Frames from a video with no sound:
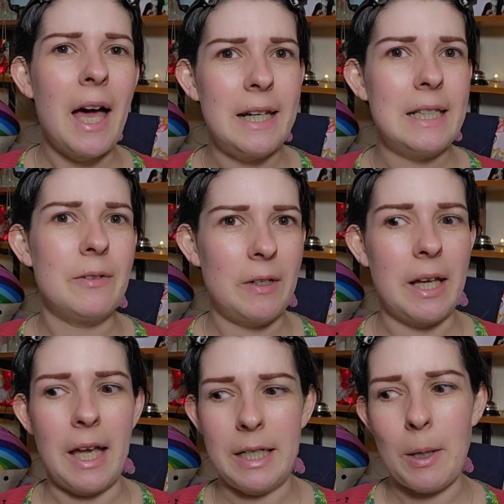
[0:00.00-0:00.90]
I need to think
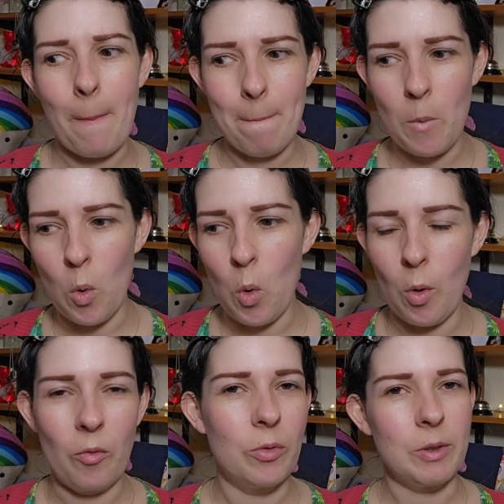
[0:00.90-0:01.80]
ahead more
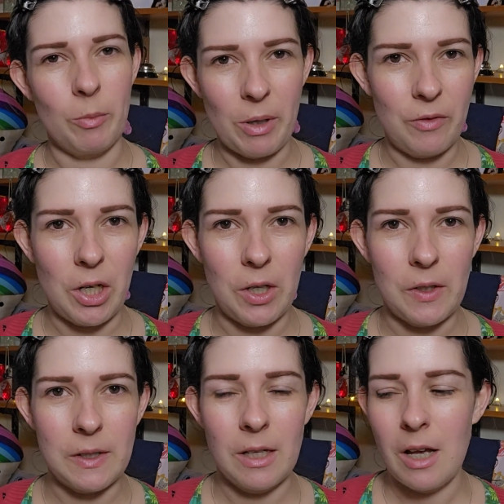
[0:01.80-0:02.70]
with some of my videos.